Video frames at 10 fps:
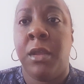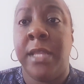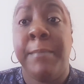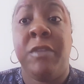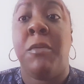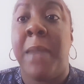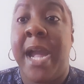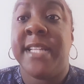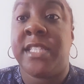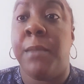Let me
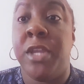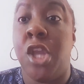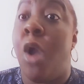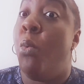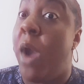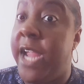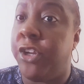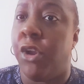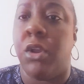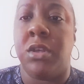remind some of y'all white
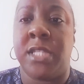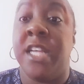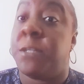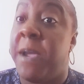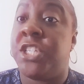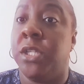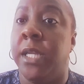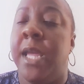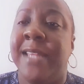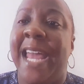girls,
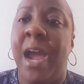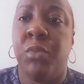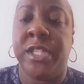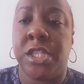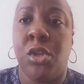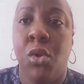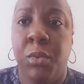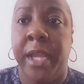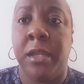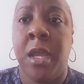especially, that I went to school
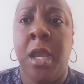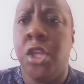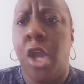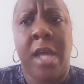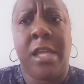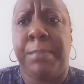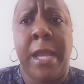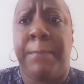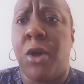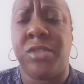with. Y'all up
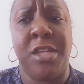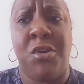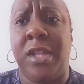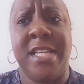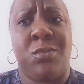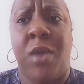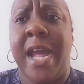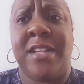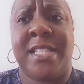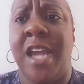here posting all this
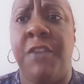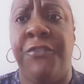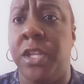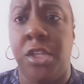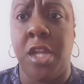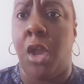wild stuff and, you